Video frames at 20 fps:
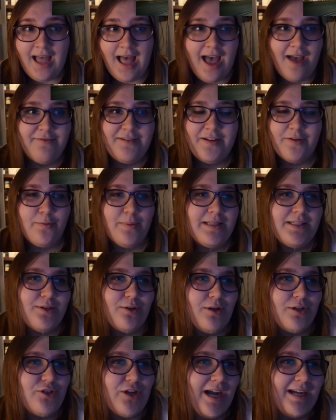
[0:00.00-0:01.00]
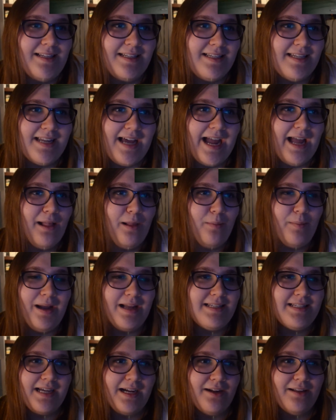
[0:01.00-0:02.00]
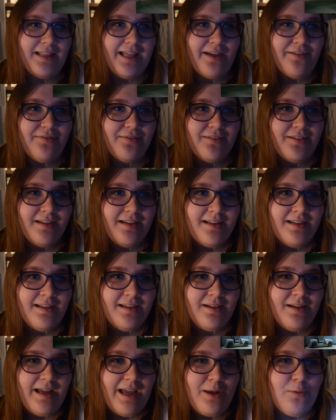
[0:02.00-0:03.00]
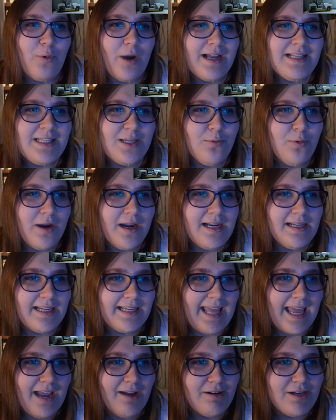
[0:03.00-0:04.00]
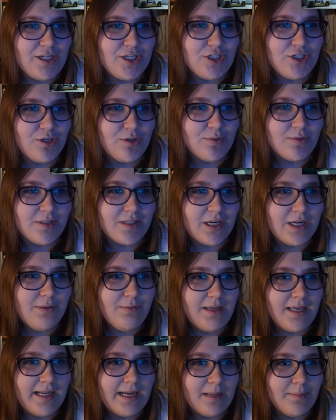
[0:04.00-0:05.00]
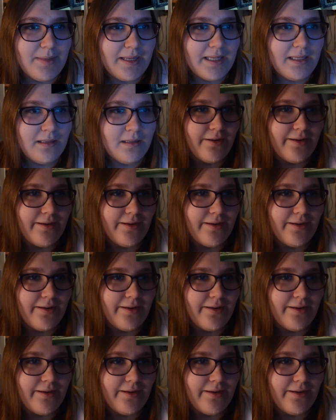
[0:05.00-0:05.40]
I've never been so attracted to Niall in my entire life. And why is he wearing like Harry's shoes? Are you kidding me?